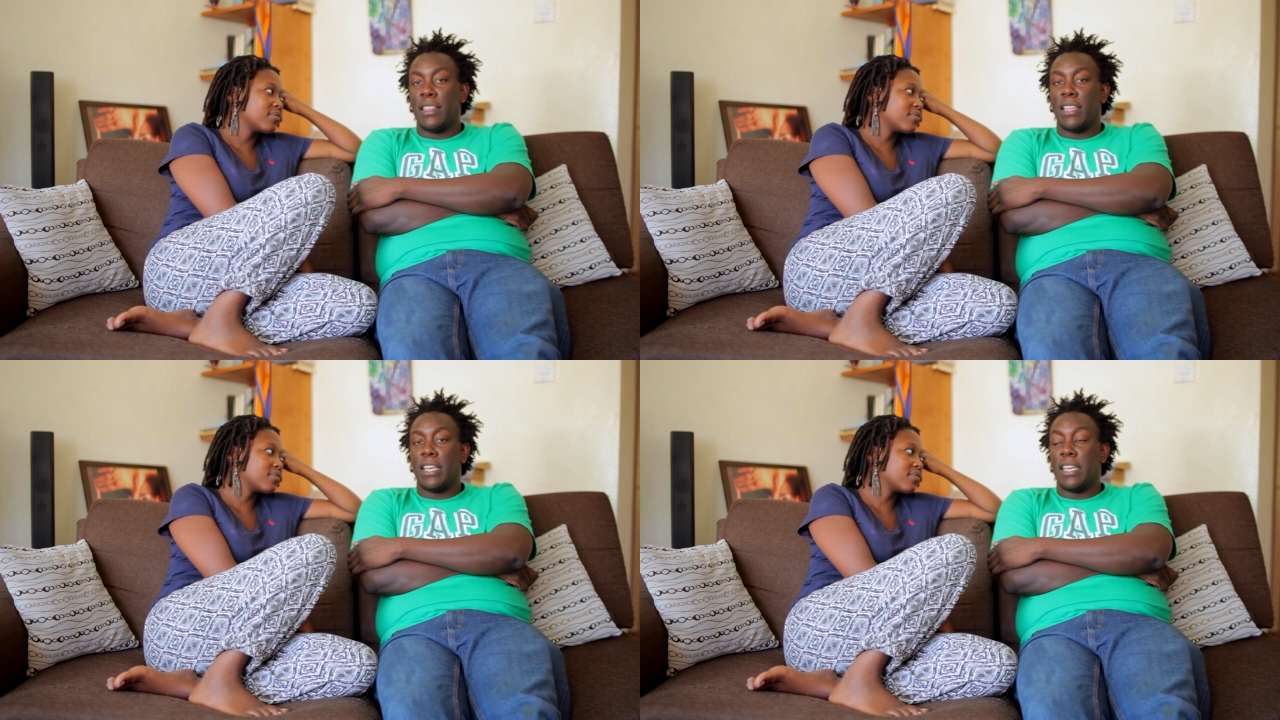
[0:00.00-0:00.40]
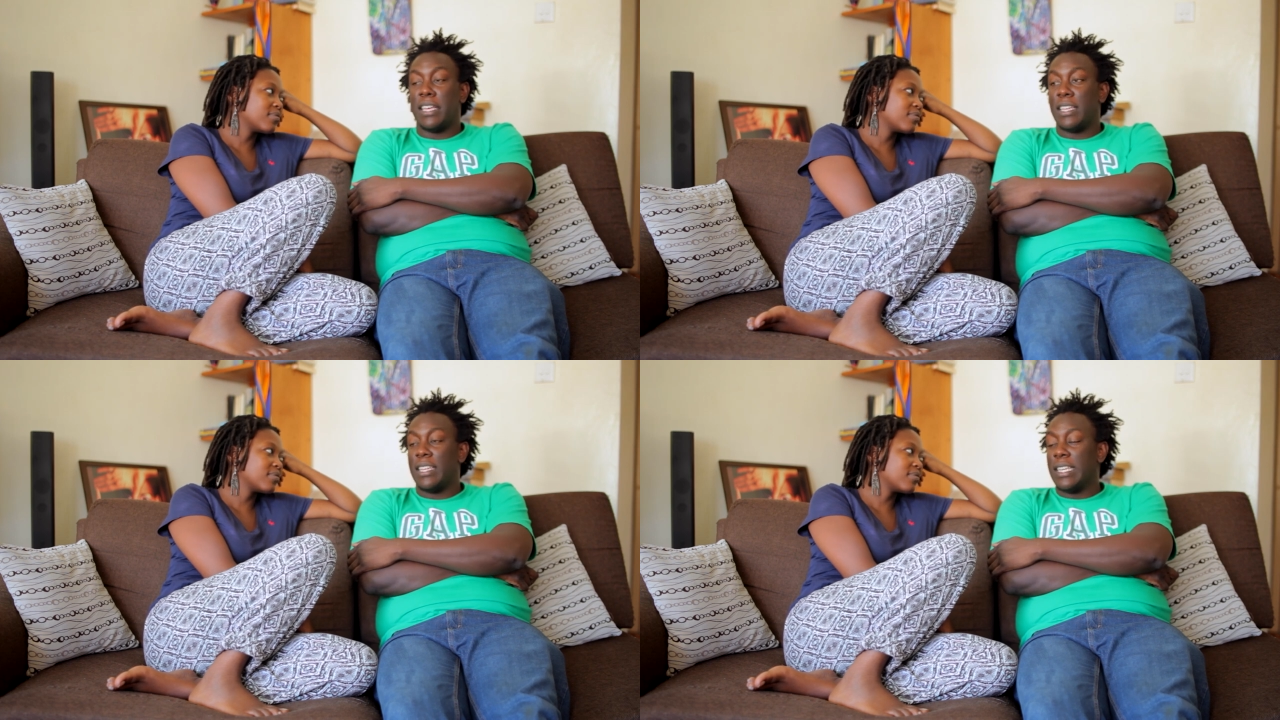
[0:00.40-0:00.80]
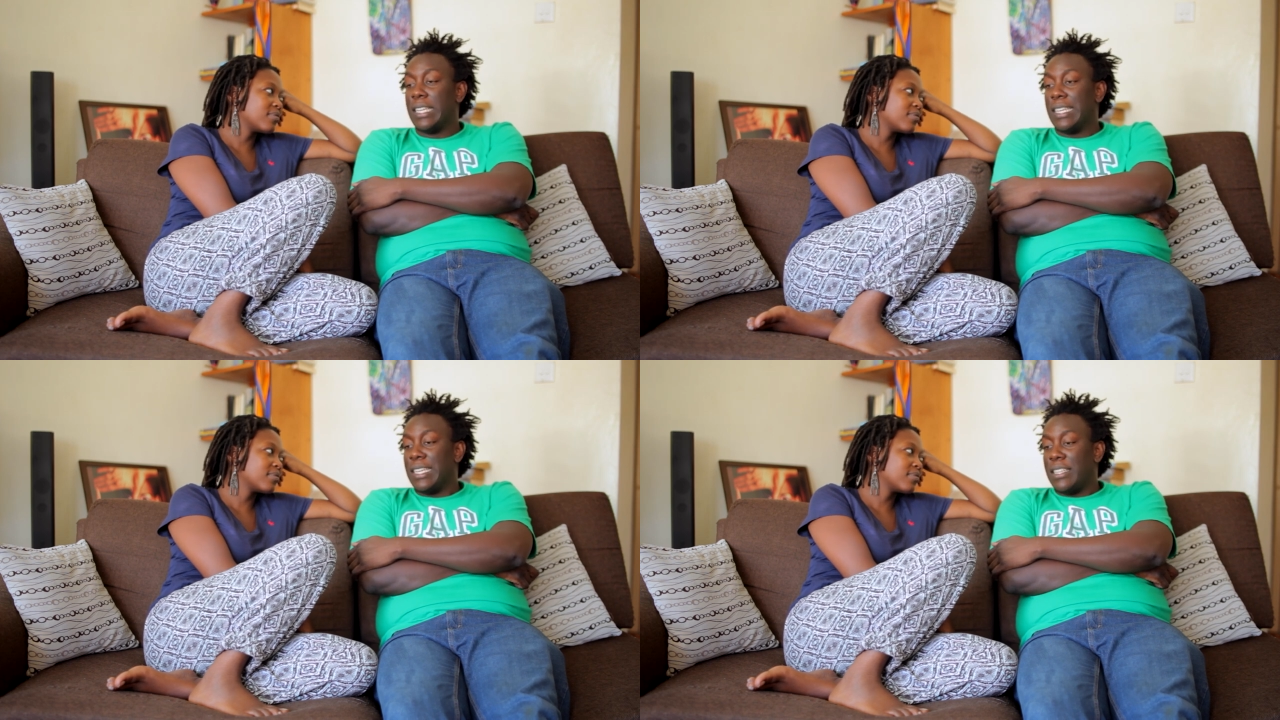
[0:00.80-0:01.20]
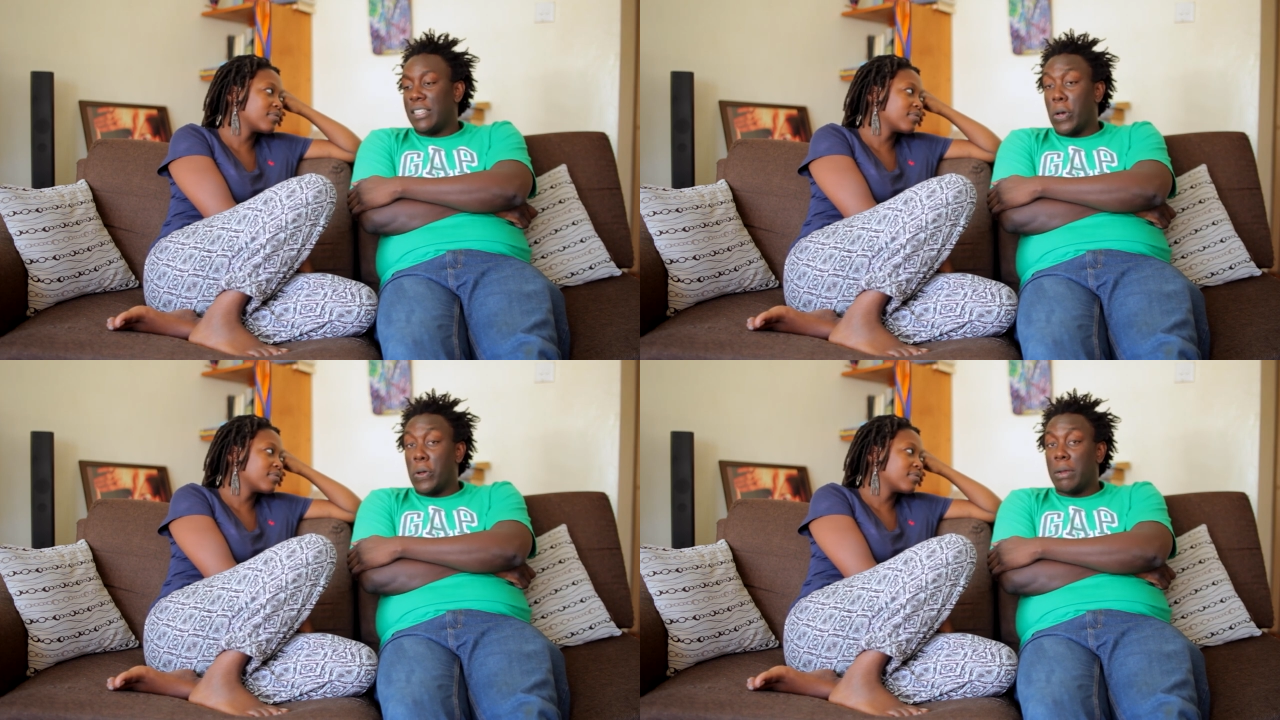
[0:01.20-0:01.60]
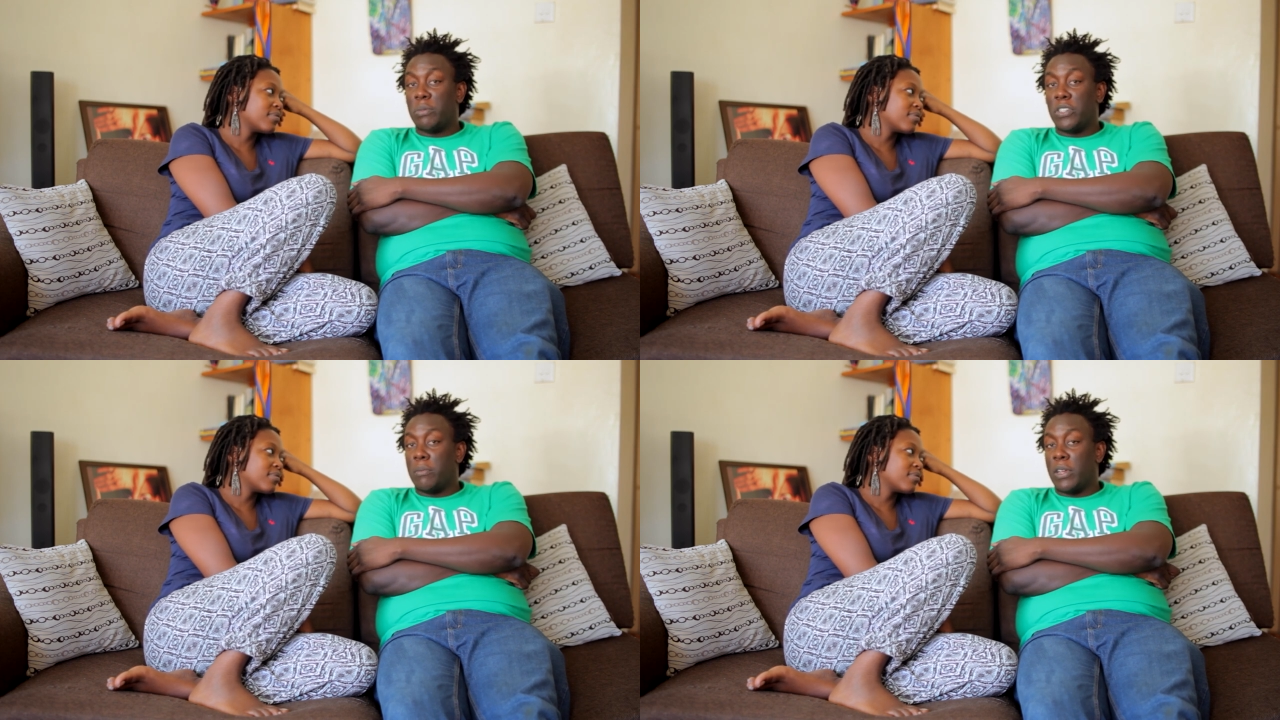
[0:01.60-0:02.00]
Speaker 1: the the
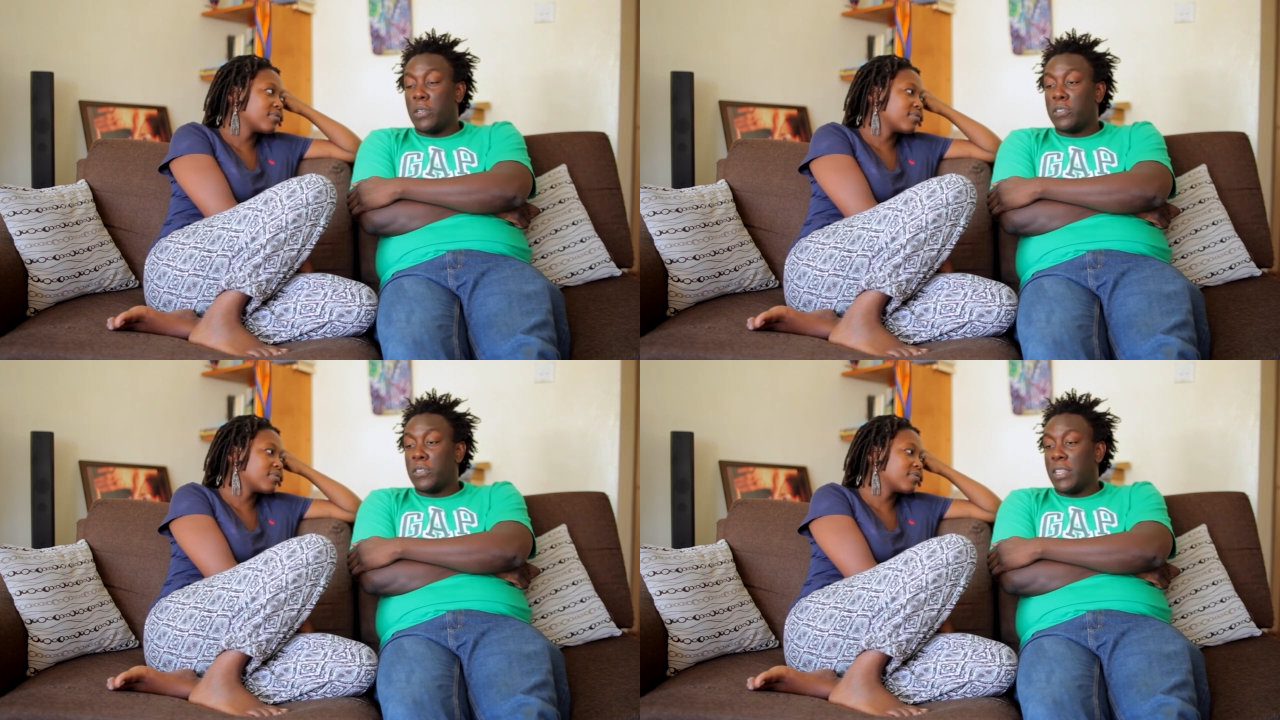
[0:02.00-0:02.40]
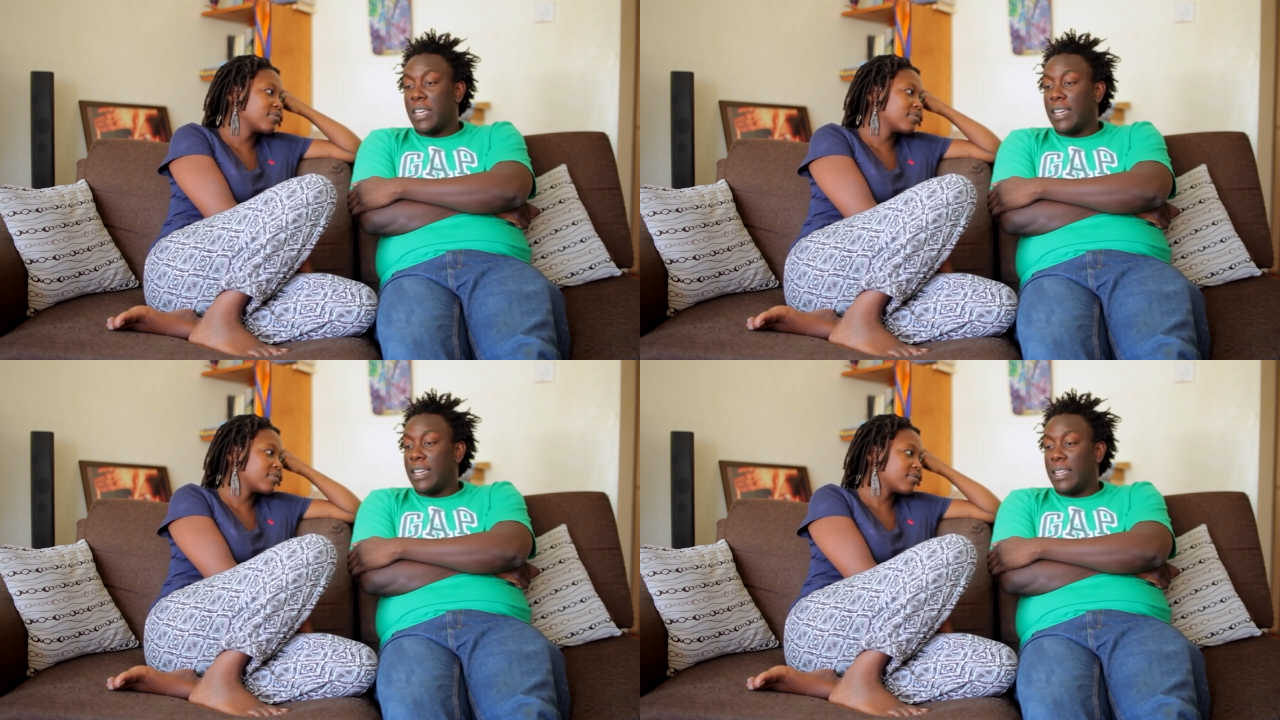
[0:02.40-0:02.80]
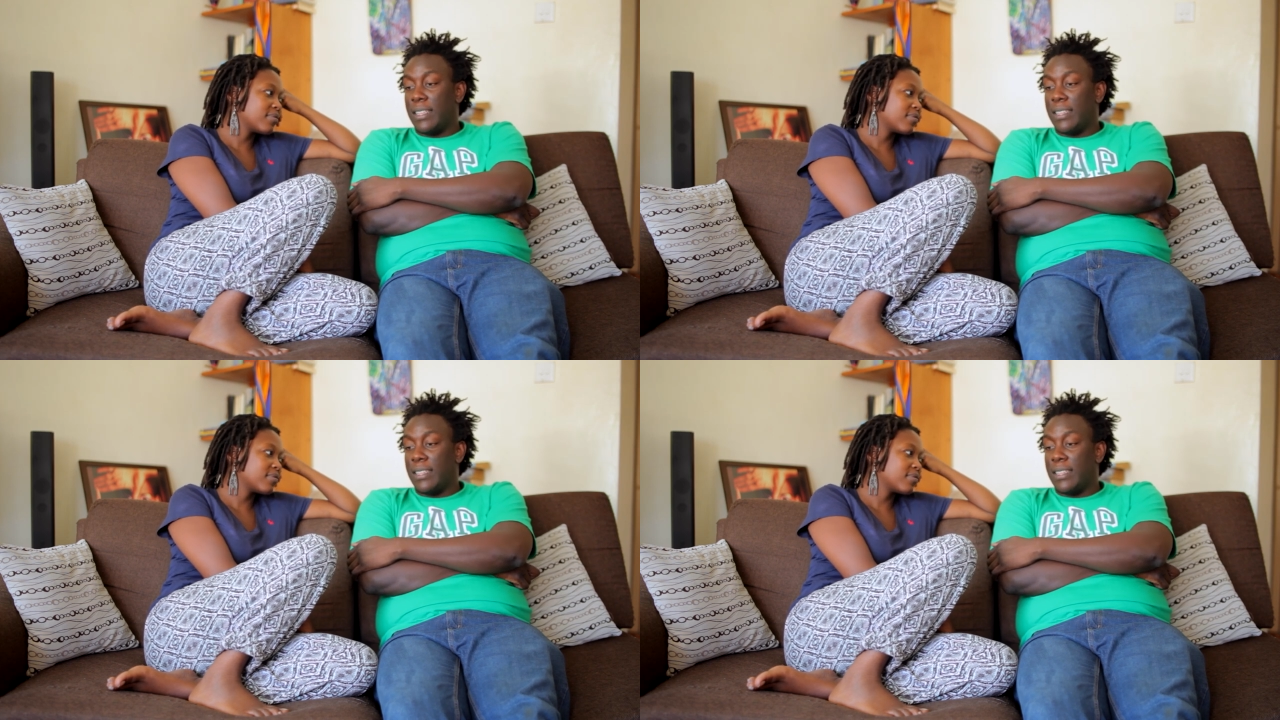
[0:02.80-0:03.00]
corruption, but also the